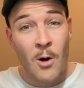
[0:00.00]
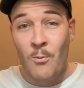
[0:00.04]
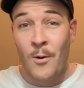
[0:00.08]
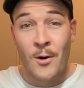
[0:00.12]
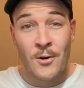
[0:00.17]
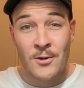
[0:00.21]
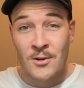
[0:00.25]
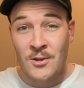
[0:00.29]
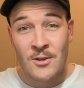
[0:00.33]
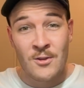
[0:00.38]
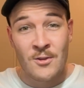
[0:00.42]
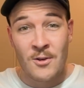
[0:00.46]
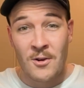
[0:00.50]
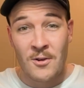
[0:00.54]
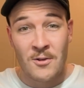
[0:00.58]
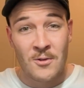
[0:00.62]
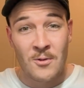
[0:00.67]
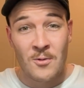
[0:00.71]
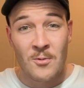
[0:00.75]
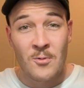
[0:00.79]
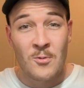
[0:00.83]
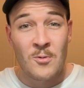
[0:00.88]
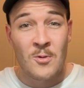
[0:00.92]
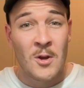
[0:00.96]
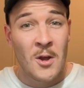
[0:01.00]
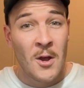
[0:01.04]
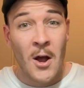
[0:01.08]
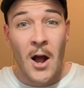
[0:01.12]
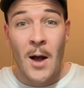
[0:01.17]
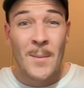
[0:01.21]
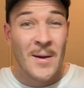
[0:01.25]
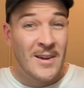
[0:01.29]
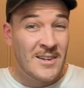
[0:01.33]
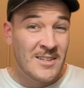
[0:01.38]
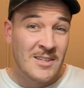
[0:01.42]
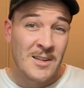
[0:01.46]
watching Doctor Who.
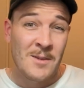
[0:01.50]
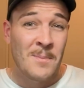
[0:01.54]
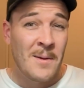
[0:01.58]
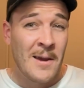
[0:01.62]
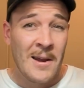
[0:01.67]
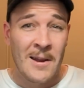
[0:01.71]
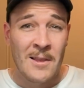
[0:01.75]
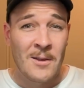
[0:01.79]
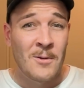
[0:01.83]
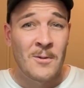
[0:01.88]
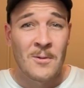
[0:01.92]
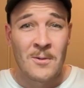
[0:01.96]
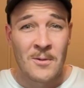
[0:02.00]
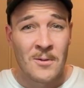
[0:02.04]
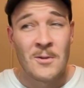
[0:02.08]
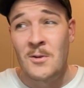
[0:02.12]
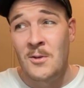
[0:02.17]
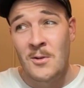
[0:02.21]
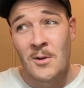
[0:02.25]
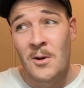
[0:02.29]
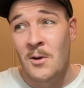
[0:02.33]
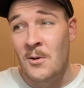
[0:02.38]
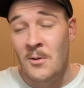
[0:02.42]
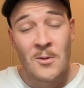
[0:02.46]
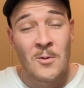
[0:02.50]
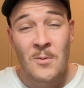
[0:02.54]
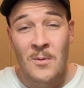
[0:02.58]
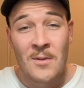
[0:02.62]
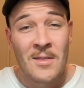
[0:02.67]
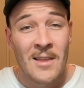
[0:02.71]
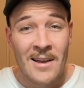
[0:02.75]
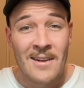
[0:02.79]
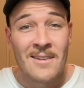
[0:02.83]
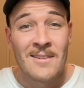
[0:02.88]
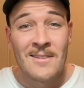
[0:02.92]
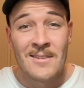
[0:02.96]
I'm actually planning on doing
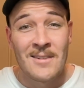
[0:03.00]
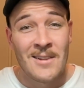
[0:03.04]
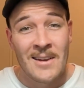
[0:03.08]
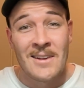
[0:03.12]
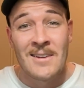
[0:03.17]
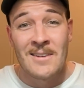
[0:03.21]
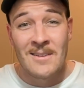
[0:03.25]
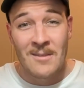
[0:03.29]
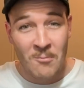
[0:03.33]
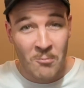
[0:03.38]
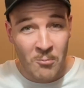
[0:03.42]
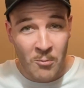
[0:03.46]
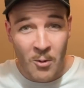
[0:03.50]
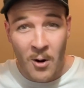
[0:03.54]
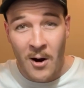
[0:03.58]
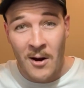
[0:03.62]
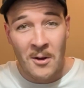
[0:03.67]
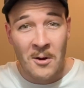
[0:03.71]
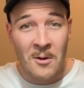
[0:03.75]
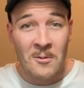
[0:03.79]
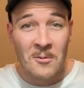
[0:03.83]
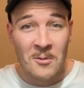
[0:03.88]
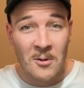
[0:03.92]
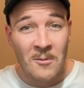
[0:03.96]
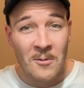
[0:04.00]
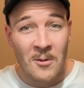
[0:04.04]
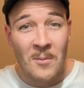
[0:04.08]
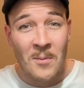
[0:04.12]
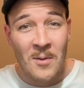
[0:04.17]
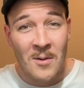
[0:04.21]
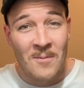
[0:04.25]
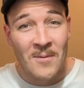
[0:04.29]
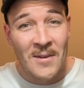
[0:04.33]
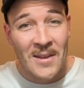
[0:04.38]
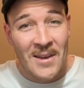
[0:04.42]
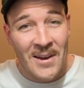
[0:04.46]
that like right after I film
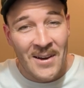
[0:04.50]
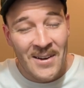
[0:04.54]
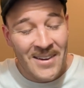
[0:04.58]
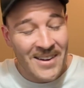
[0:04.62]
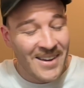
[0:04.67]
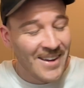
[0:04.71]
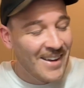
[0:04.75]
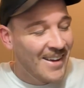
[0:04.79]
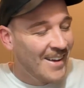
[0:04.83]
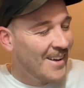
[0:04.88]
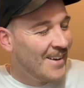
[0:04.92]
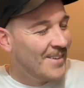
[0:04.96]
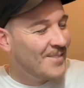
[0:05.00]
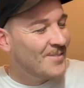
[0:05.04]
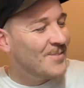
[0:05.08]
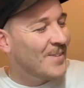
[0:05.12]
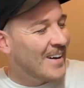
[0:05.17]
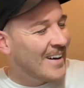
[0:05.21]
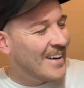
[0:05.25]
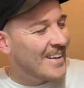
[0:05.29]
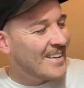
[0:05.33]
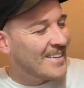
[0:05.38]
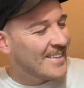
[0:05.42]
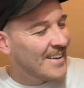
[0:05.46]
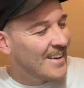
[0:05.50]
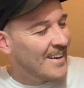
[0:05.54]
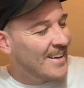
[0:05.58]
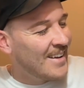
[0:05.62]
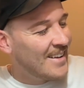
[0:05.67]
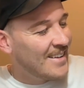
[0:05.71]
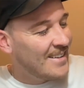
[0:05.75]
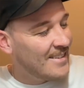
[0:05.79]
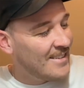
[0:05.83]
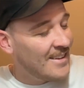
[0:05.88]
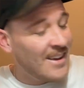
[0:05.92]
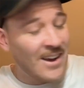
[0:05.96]
this video. But
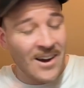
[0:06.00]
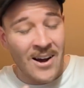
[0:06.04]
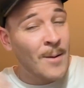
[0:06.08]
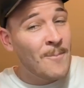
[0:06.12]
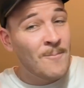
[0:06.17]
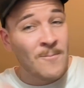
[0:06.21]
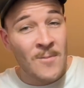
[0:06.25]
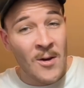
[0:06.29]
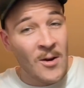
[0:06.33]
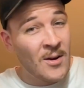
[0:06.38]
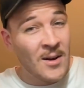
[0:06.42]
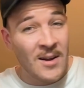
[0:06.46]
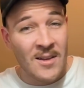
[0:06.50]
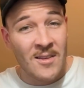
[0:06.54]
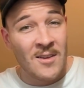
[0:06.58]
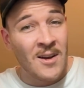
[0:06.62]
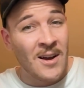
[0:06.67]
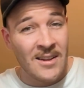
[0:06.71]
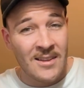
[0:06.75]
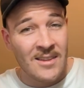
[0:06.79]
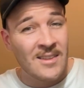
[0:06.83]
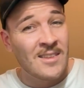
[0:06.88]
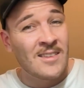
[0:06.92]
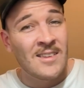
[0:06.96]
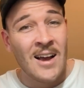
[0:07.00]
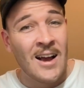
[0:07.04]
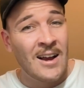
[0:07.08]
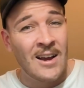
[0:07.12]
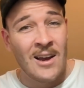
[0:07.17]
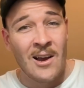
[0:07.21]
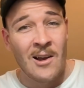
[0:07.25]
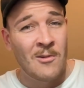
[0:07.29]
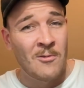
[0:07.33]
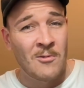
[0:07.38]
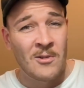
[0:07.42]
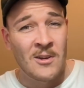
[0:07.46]
yeah, I'm very excited to start
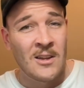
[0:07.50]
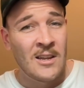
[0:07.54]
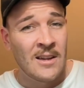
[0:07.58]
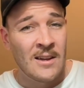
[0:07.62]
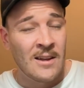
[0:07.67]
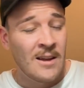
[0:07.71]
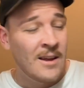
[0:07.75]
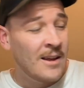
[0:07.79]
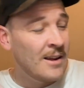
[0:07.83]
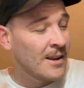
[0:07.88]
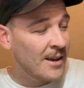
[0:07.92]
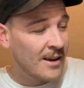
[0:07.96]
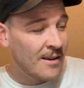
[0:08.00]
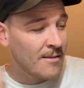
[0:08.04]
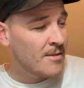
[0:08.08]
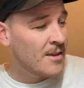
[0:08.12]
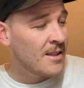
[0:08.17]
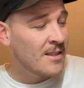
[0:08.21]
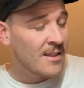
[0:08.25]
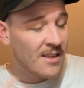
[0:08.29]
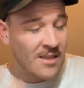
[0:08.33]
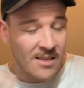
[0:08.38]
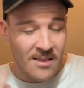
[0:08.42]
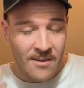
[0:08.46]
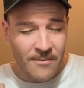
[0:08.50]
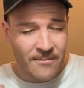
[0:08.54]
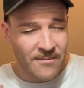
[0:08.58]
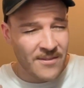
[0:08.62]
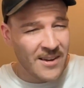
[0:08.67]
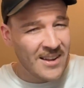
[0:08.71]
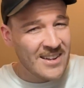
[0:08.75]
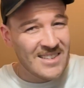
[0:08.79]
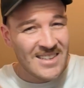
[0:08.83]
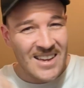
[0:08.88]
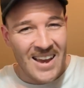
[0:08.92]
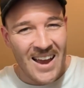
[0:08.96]
colouring in, and like I said, there's some
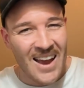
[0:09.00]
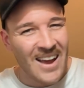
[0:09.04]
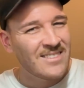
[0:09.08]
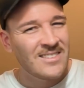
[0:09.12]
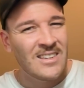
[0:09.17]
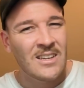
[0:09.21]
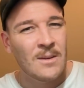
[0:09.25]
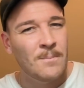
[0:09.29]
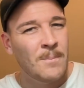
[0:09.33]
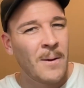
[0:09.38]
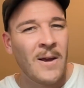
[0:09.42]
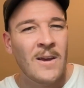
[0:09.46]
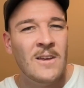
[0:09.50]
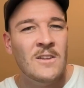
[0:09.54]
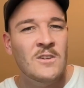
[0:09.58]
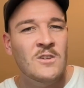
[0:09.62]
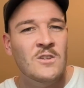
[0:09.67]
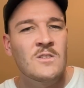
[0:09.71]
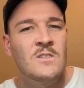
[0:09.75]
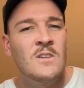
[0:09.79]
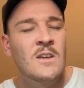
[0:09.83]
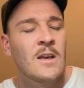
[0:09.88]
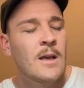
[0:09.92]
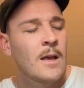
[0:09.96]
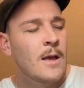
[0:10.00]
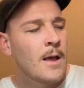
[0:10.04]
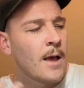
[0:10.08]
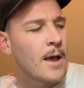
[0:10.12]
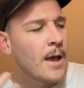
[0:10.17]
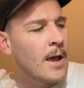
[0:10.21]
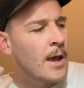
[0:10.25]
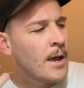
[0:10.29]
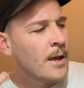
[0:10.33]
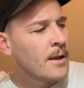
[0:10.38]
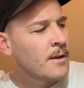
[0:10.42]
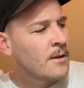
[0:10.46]
fantastic pages.
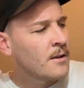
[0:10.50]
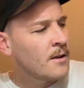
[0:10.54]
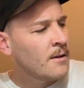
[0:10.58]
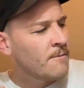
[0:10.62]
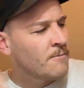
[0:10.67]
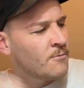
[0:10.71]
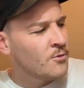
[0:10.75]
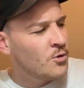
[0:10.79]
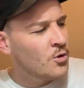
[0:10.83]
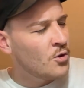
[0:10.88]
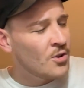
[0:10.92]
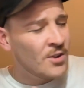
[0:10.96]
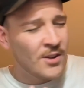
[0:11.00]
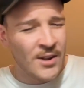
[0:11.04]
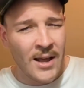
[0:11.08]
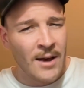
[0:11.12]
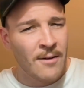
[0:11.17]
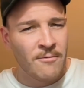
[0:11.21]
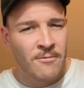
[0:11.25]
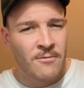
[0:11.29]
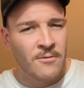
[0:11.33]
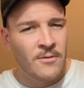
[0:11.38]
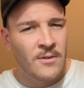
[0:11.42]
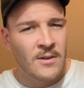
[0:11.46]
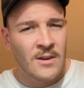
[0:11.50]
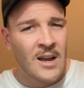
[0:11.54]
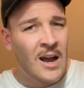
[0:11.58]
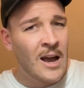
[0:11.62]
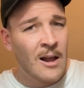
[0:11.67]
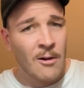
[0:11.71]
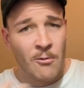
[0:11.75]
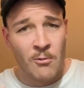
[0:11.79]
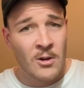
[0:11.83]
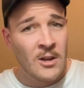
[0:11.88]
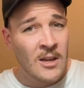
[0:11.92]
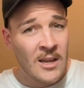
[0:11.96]
And if you love
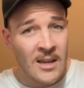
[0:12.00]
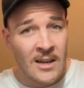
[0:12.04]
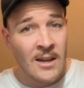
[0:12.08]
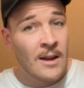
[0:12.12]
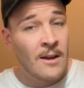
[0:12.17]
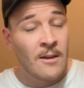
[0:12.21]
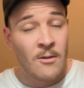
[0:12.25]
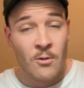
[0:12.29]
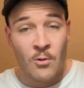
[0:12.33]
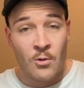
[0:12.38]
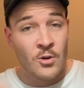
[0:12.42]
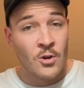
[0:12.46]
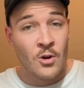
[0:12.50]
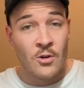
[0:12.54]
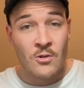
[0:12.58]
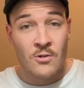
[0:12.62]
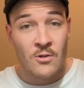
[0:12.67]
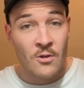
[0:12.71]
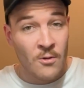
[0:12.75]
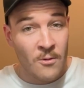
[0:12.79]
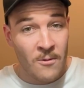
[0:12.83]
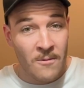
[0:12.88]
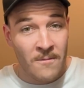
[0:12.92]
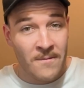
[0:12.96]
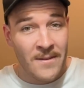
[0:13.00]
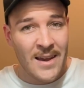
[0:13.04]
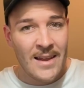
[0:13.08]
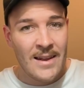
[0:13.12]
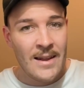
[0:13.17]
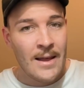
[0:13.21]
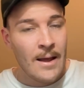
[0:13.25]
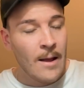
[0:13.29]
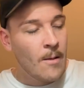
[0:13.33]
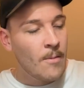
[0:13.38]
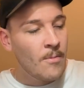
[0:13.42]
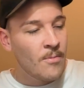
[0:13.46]
colouring in and you're a Doctor Who fan,
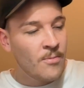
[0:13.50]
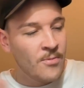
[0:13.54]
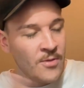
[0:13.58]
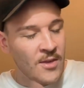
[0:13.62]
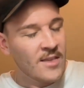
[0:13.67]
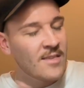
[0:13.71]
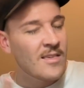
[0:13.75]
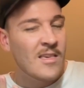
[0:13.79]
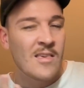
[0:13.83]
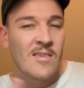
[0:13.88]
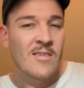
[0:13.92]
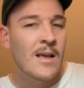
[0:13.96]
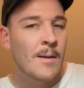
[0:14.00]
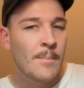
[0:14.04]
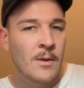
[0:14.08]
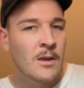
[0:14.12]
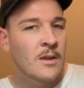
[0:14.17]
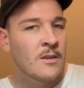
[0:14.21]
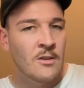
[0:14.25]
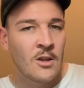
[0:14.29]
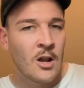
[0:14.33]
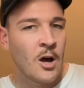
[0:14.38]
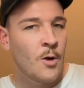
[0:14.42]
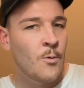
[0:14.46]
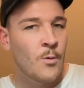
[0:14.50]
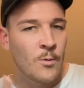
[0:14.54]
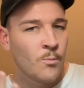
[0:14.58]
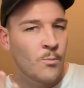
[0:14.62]
this is something that I would